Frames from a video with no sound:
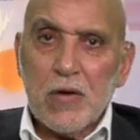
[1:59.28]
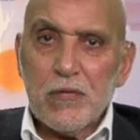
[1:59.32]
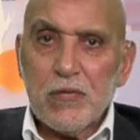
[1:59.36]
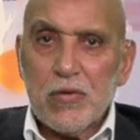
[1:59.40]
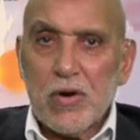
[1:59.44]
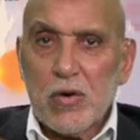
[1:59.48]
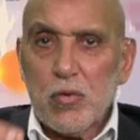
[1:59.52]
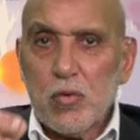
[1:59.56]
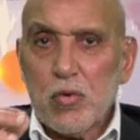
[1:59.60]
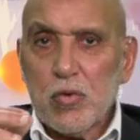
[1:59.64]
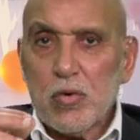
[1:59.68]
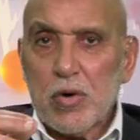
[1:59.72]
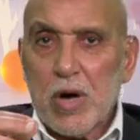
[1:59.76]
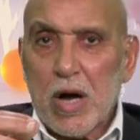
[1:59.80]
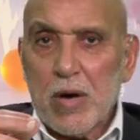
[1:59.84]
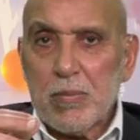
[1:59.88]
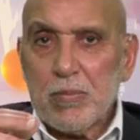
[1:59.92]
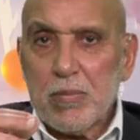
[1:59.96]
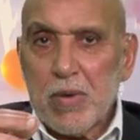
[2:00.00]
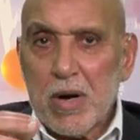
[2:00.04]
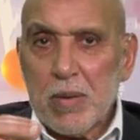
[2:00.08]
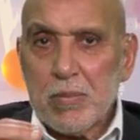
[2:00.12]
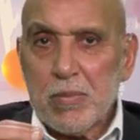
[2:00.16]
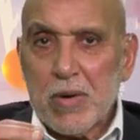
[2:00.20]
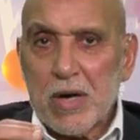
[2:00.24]
of
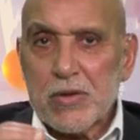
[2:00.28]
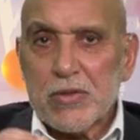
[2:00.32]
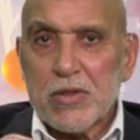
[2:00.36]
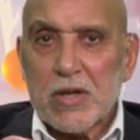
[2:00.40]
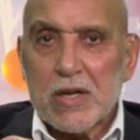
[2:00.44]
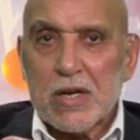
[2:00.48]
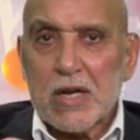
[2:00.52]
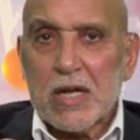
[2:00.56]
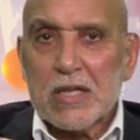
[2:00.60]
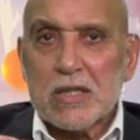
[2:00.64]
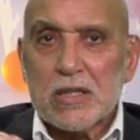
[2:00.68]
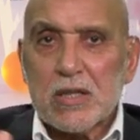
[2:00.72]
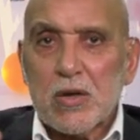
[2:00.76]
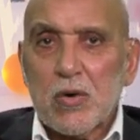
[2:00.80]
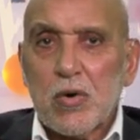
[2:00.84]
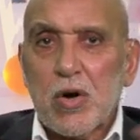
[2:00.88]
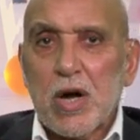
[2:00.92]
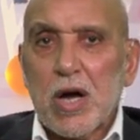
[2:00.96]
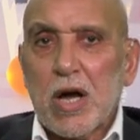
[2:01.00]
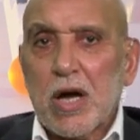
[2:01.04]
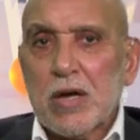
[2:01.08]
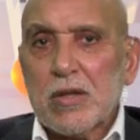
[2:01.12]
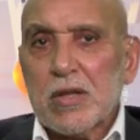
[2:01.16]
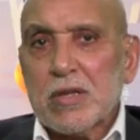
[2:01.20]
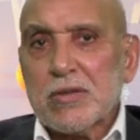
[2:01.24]
a mother
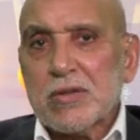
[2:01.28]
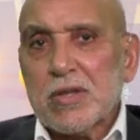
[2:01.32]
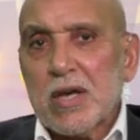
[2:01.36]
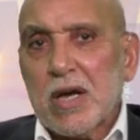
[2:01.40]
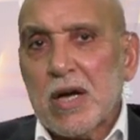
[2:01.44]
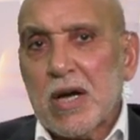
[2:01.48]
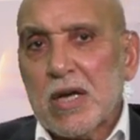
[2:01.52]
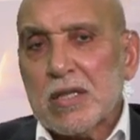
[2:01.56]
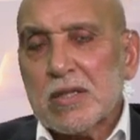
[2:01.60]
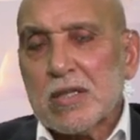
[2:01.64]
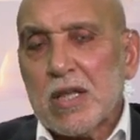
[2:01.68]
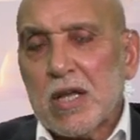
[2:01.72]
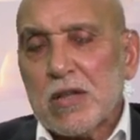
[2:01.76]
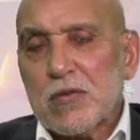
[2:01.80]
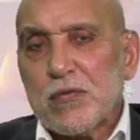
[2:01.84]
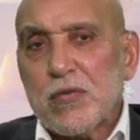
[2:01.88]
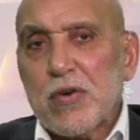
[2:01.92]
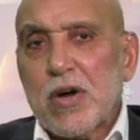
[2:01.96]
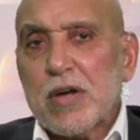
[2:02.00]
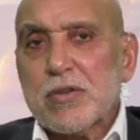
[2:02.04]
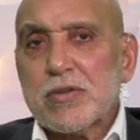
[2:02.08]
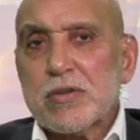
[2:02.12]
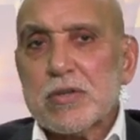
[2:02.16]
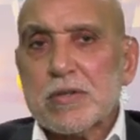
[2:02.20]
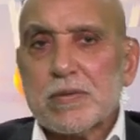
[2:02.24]

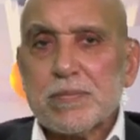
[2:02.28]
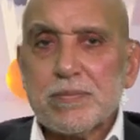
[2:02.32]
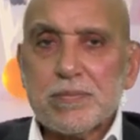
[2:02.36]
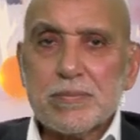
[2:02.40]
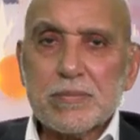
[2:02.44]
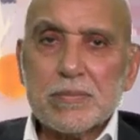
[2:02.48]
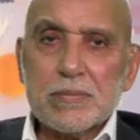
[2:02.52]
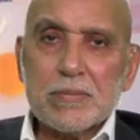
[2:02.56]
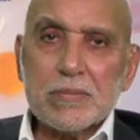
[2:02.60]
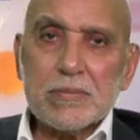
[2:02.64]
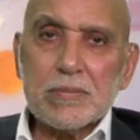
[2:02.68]
and father,